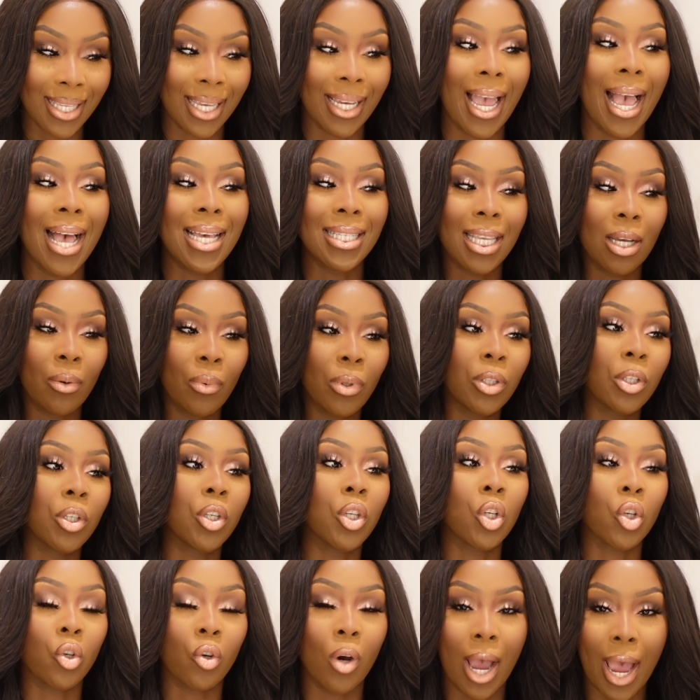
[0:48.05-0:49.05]
Like as they would
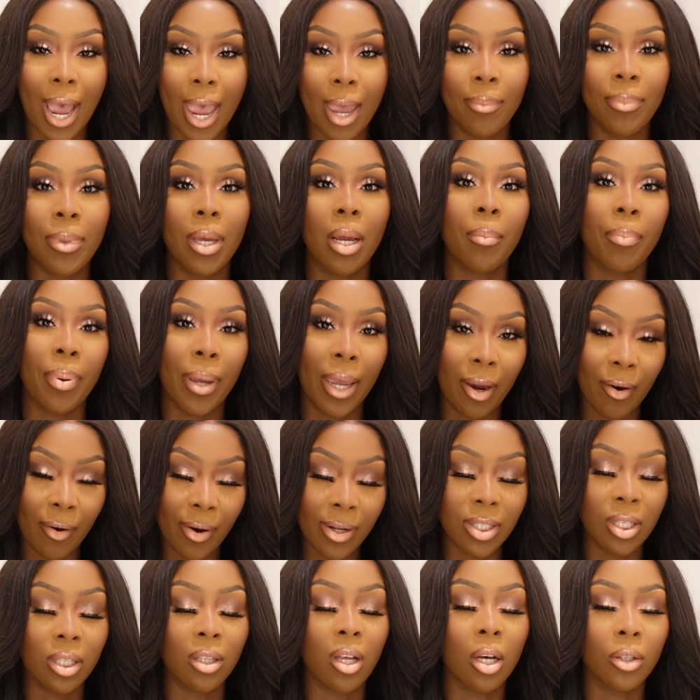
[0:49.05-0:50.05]
describe their
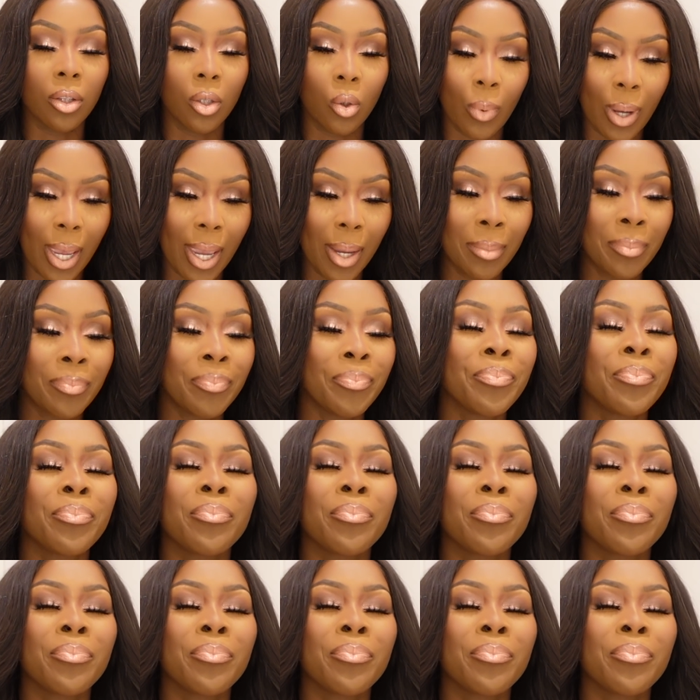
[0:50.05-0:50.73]
parents along the way.